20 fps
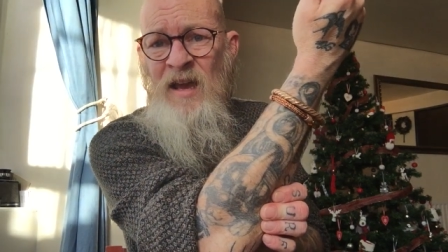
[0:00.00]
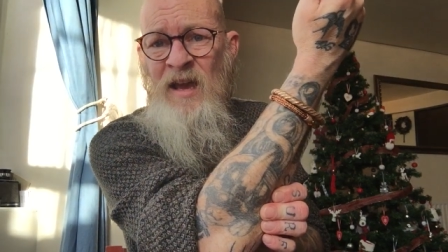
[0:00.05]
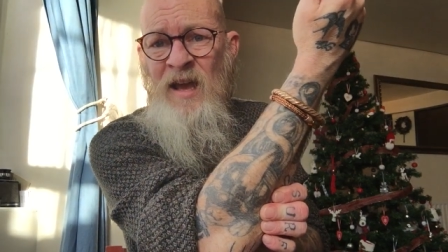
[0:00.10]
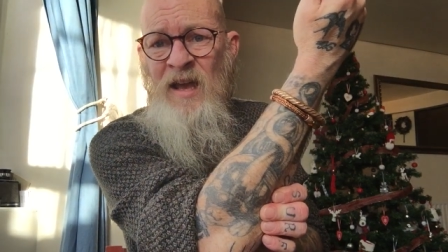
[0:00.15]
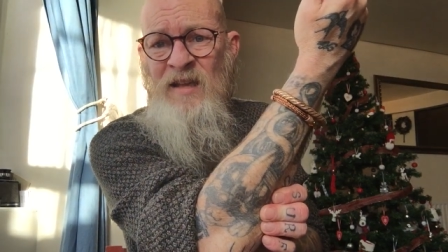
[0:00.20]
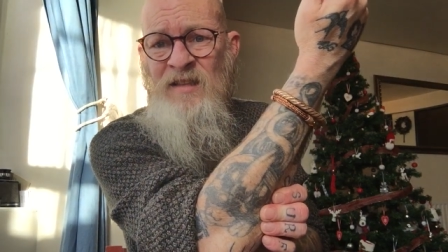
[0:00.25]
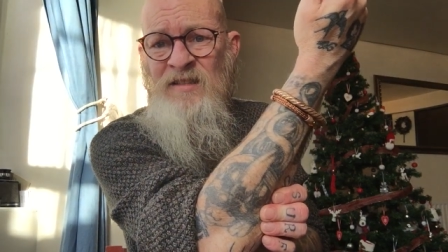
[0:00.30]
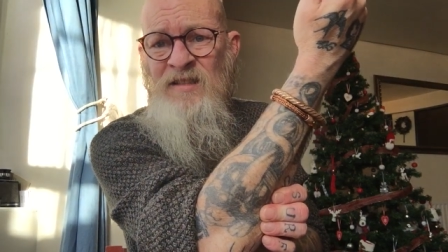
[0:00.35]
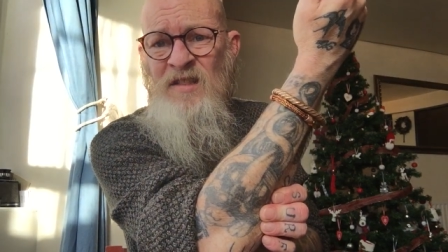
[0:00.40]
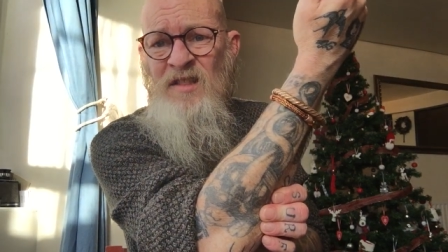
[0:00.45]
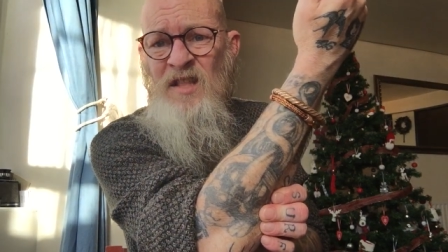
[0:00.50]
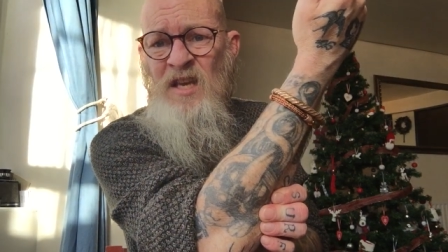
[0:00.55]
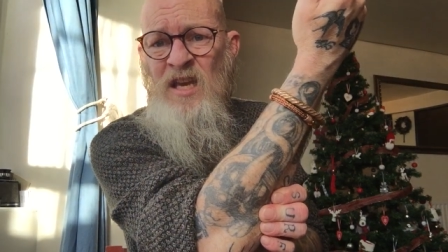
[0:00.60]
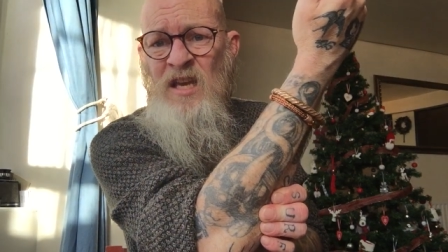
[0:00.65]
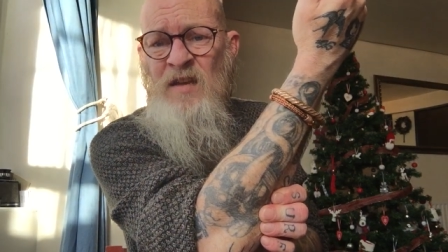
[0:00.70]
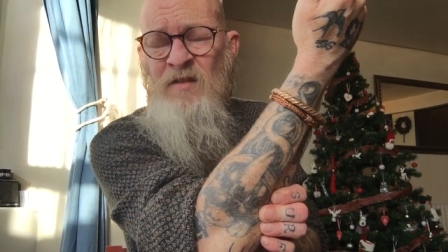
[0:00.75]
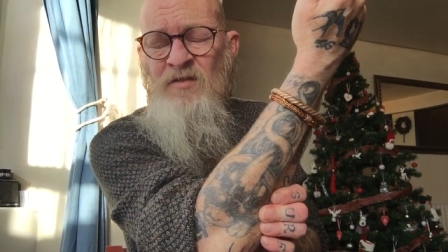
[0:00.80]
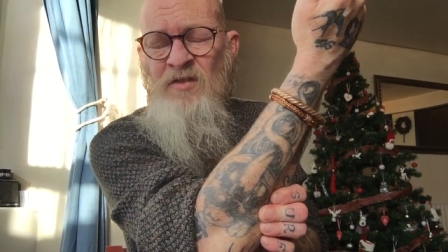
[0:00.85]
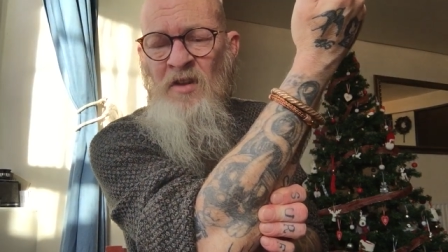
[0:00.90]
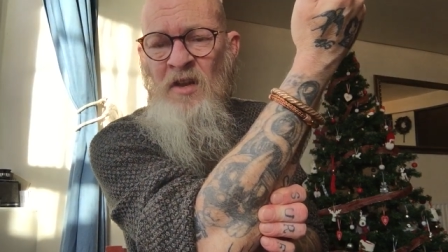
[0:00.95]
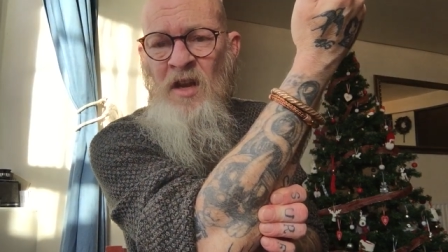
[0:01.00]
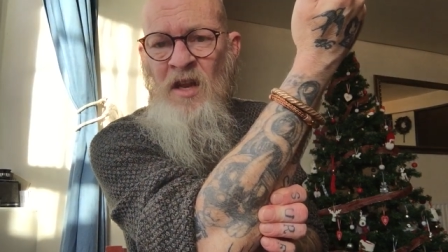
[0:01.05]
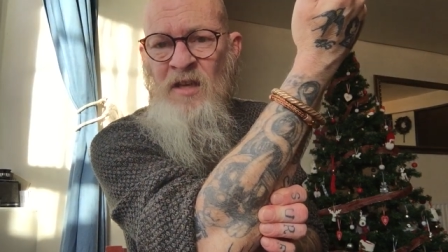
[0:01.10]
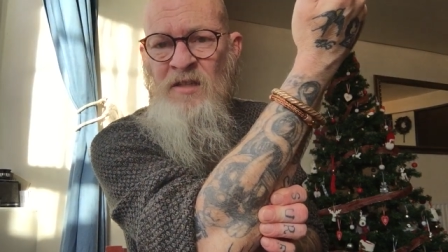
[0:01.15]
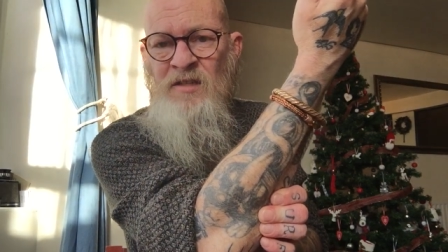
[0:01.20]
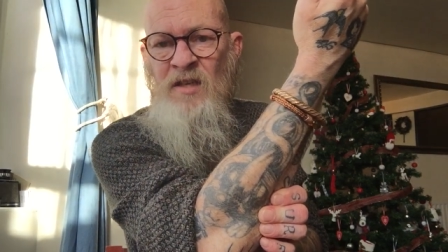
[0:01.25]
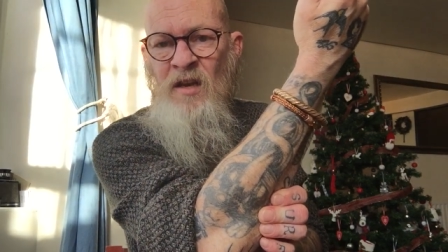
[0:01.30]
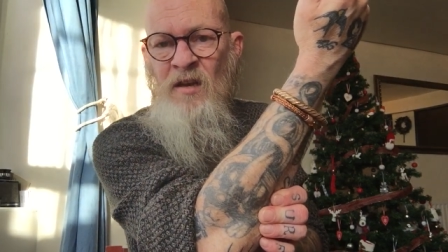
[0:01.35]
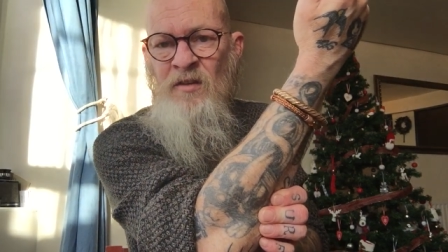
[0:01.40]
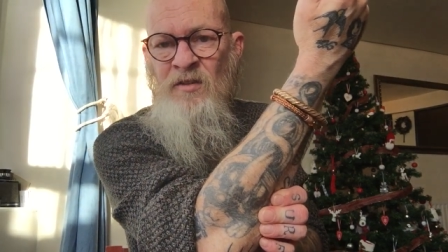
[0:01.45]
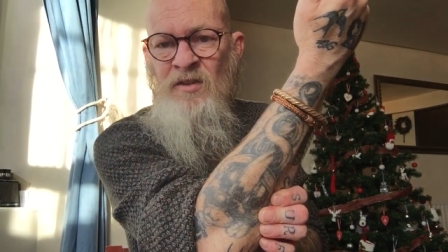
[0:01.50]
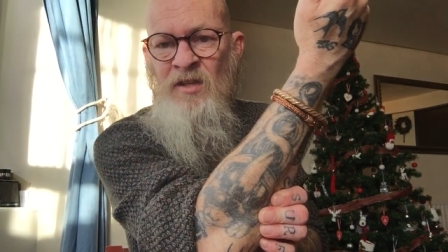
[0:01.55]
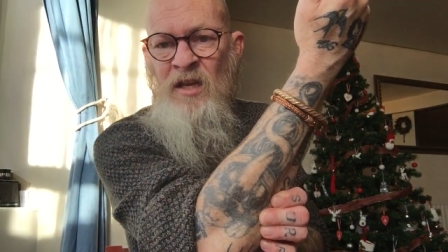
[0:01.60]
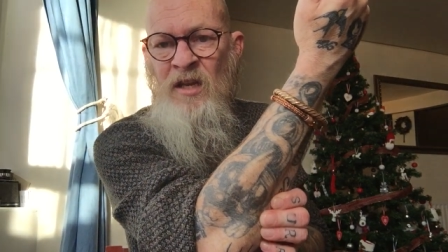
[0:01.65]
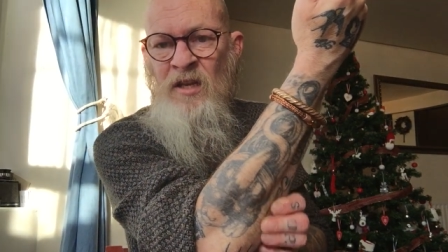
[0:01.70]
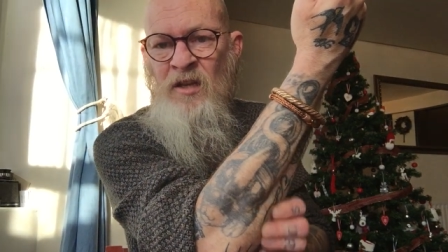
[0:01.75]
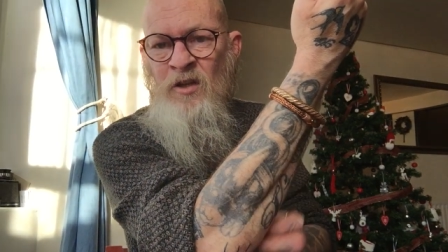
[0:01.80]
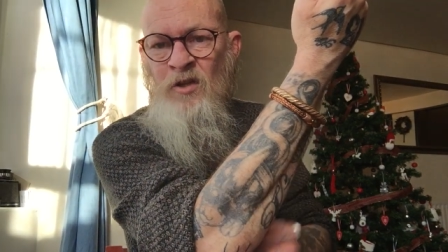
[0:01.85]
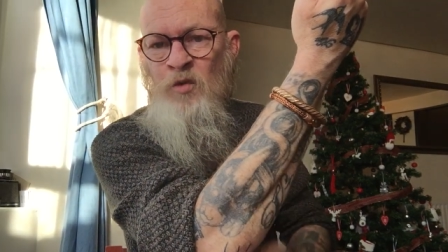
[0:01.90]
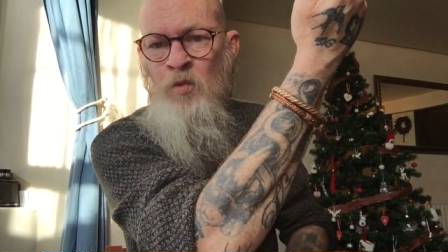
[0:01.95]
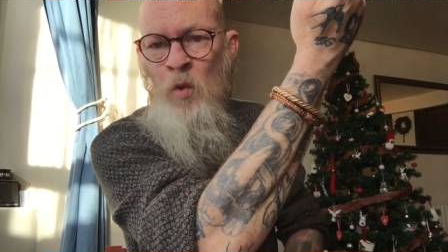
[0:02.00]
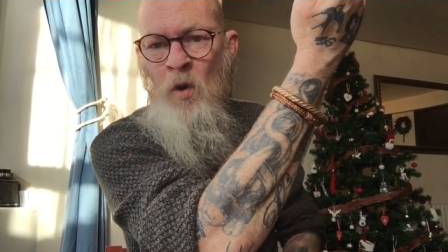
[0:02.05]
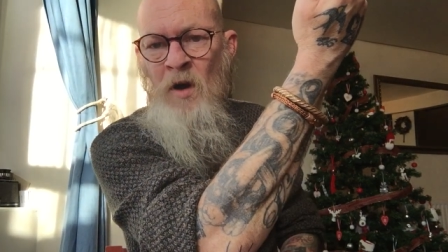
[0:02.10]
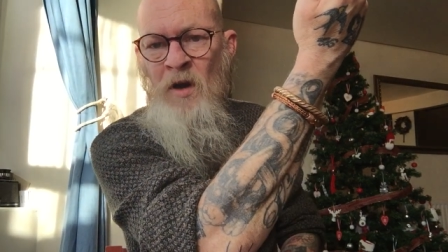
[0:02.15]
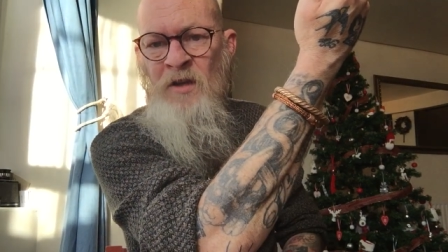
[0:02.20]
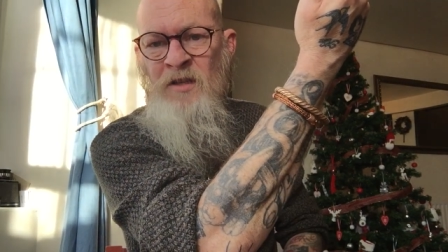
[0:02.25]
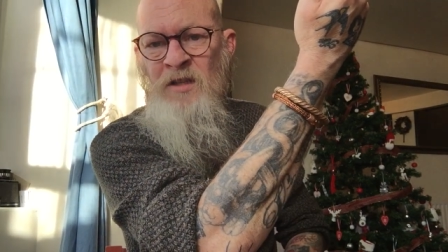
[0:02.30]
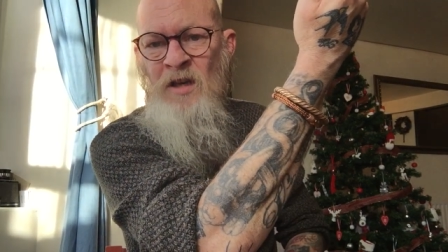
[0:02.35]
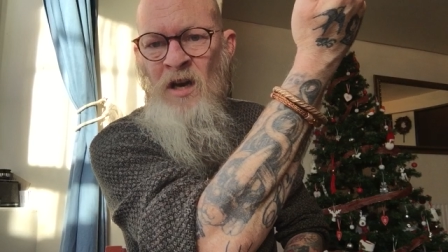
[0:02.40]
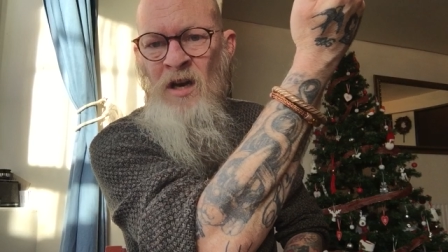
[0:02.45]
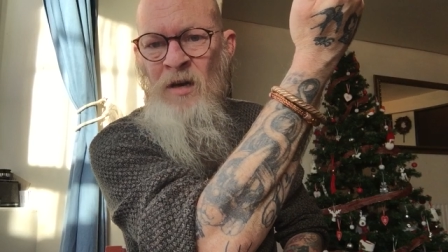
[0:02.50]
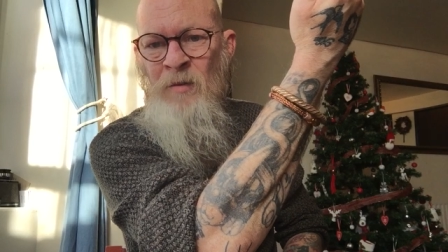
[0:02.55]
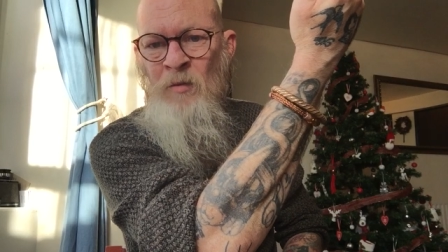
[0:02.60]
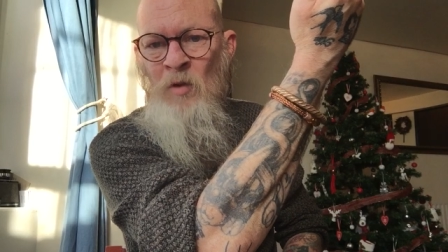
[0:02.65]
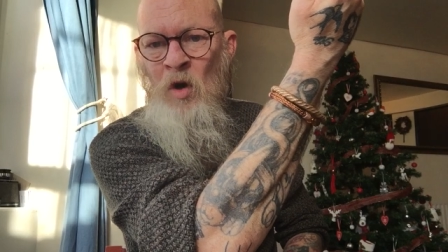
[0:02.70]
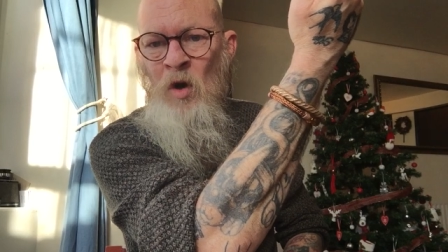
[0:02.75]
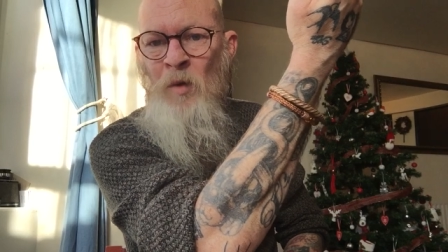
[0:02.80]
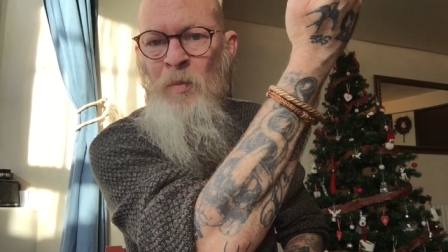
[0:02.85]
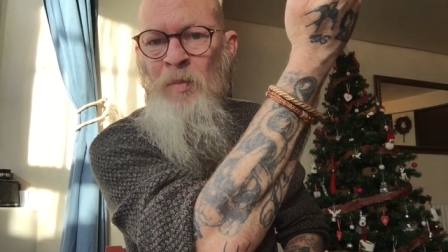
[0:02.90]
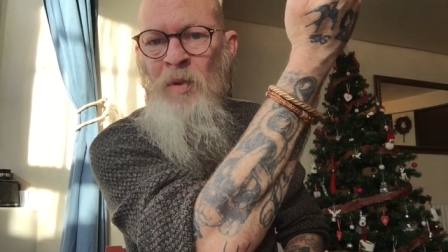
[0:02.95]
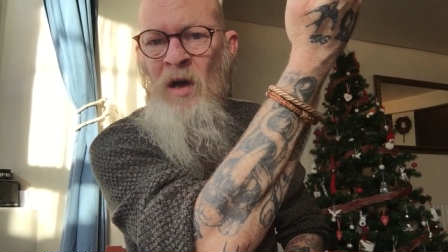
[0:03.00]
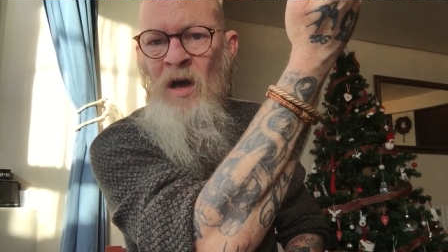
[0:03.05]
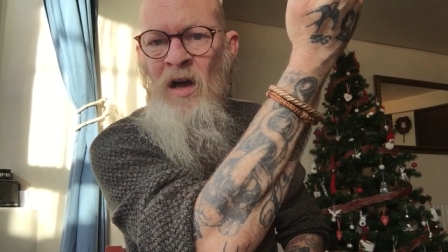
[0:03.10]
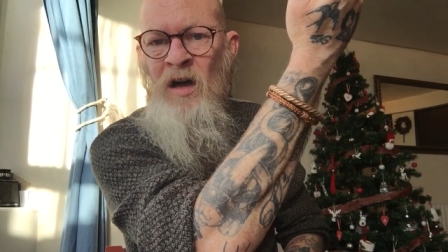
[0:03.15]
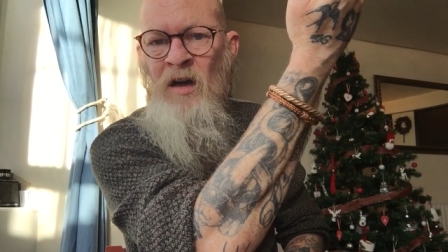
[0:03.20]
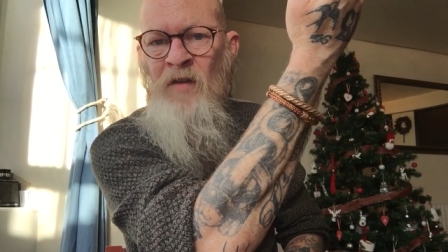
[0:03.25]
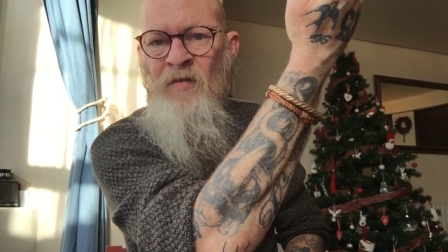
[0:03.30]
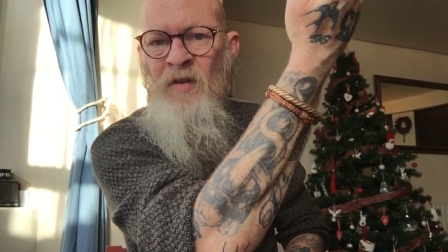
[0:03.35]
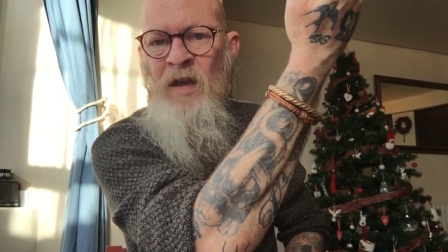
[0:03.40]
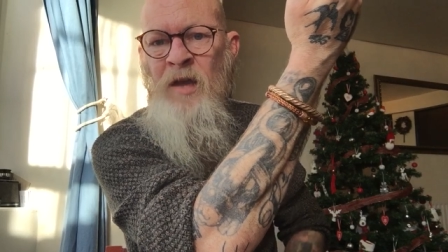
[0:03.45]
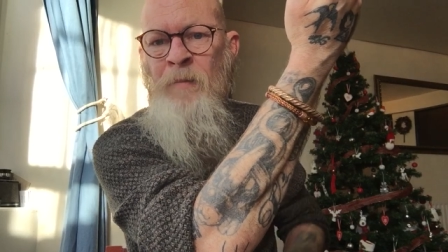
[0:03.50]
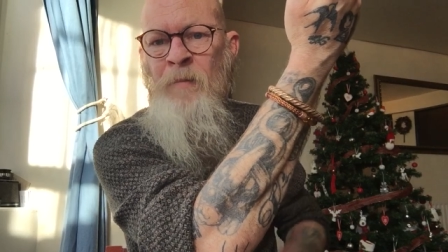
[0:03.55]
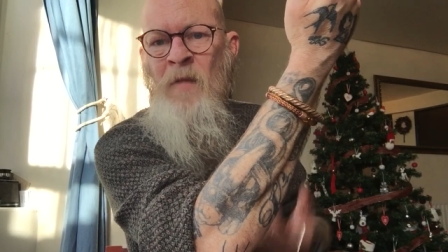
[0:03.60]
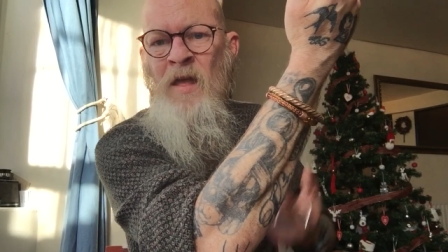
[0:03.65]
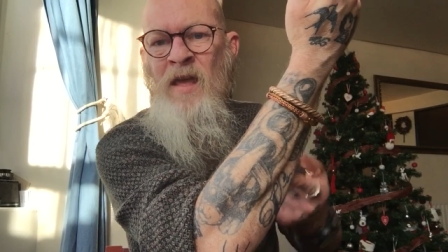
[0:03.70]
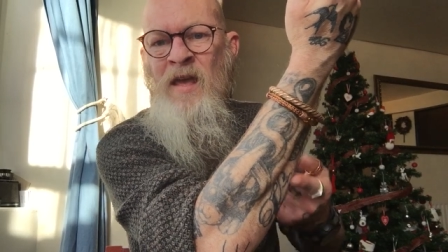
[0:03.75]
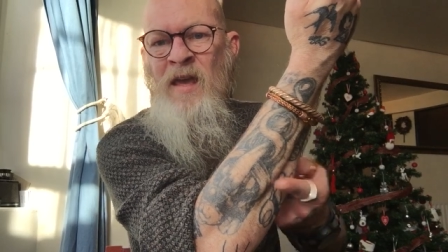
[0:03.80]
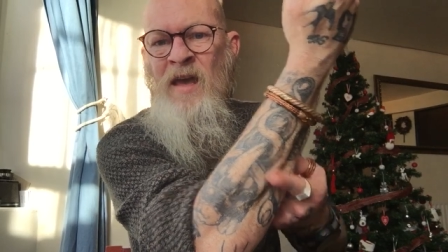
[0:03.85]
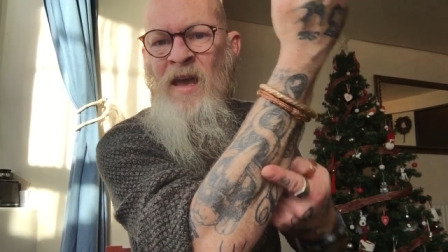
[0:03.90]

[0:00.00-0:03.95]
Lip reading: as thieves and their tongues intertwined. I'm not a part of it.